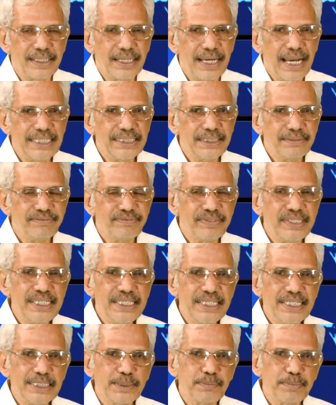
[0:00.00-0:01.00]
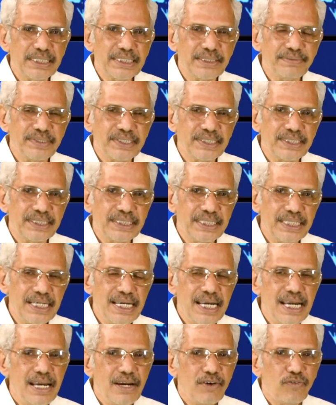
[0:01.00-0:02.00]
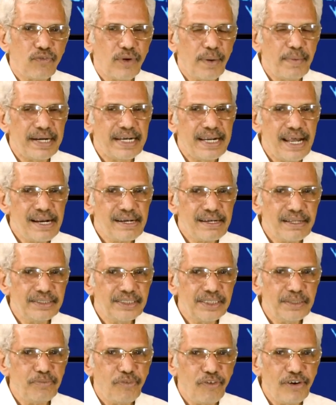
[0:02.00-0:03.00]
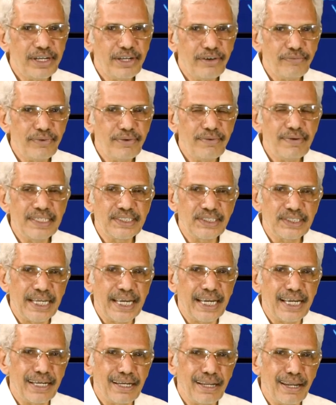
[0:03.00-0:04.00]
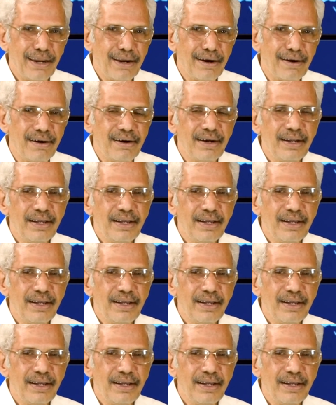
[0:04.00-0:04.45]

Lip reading: As affinity specificity from a delta G point of view is taken care.